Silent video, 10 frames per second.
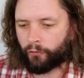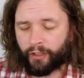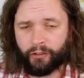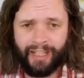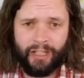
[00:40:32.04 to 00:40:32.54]
of,
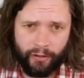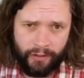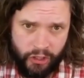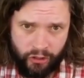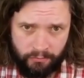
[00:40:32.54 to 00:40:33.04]
say, state
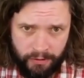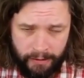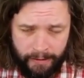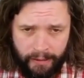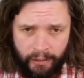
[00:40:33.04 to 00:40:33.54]
transition.
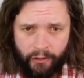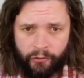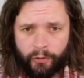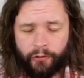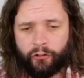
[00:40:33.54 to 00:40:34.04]

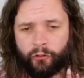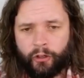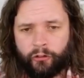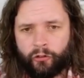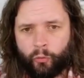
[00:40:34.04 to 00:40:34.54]
So in a
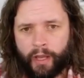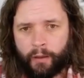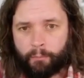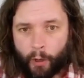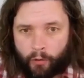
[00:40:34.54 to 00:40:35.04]
situation
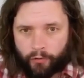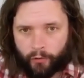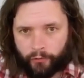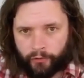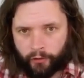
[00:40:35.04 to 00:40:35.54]
where both of
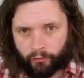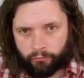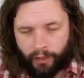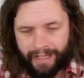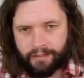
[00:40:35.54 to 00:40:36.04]
those things are
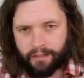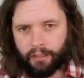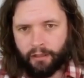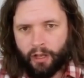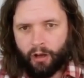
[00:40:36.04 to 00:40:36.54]

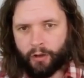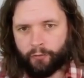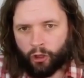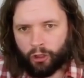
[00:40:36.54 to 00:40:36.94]
writing, I've